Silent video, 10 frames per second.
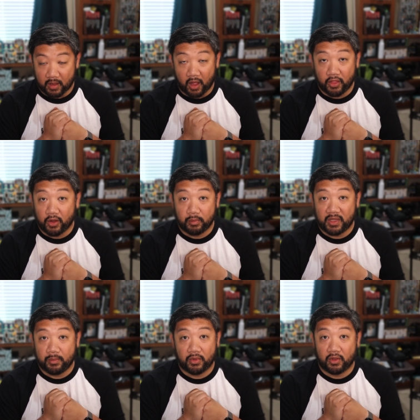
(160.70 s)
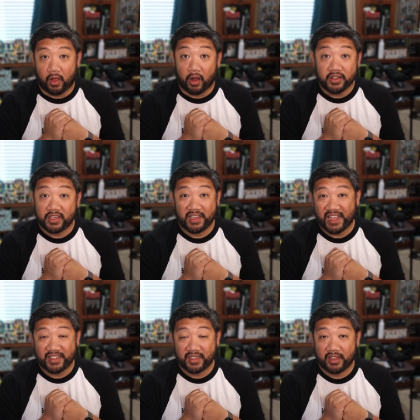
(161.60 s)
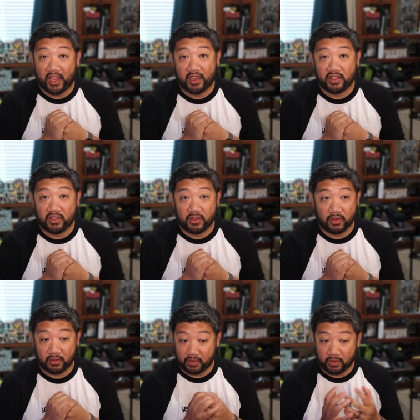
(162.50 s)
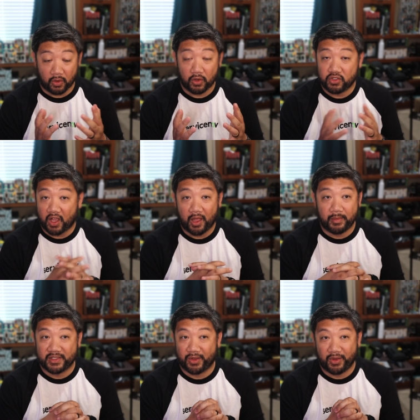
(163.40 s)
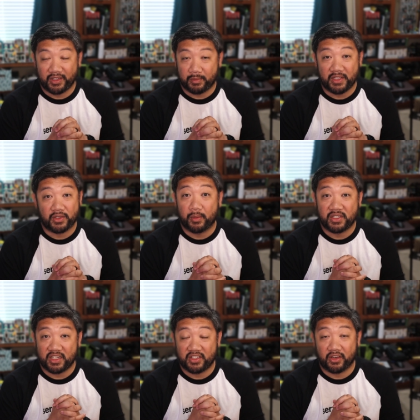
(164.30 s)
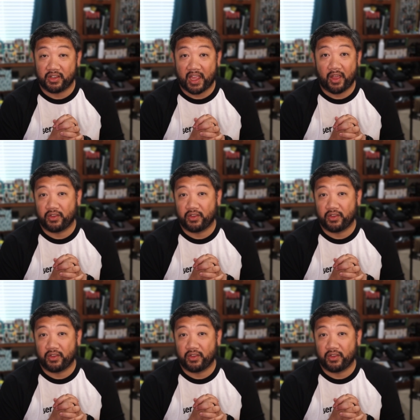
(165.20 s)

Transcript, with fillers: other people aren't yet, and your job is going to be so much easier now,